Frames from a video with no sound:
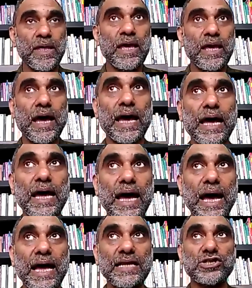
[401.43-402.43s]
Uh,
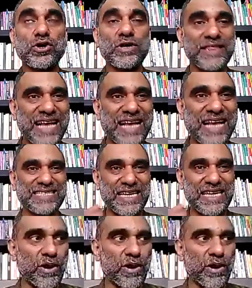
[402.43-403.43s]
and so, in that
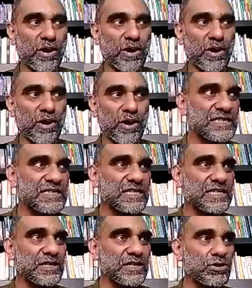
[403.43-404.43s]
sense, you know, uh,
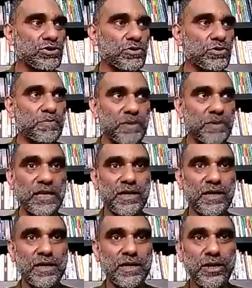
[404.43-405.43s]
one of the things I said, you know,
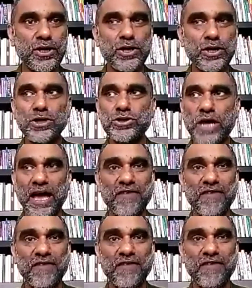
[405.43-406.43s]
to be,
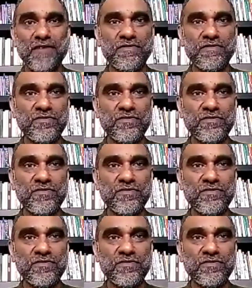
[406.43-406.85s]
to have